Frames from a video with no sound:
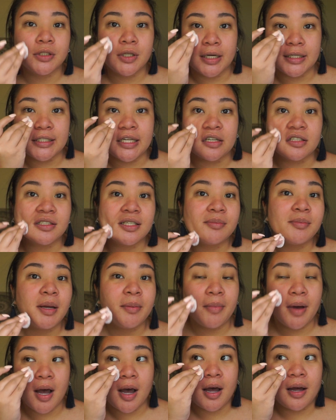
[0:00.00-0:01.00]
So I texted my
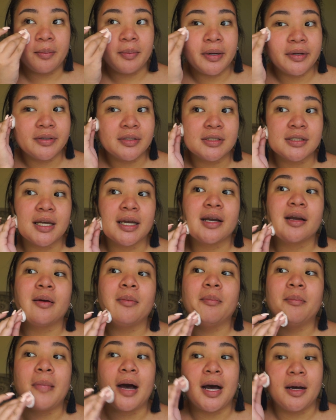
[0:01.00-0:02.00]
mom. I was like,
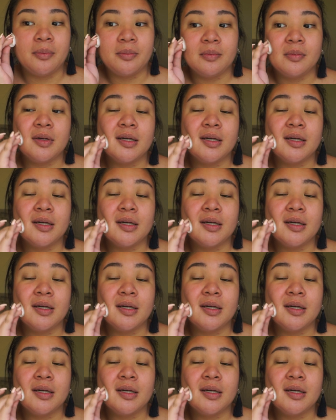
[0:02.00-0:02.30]
Mom,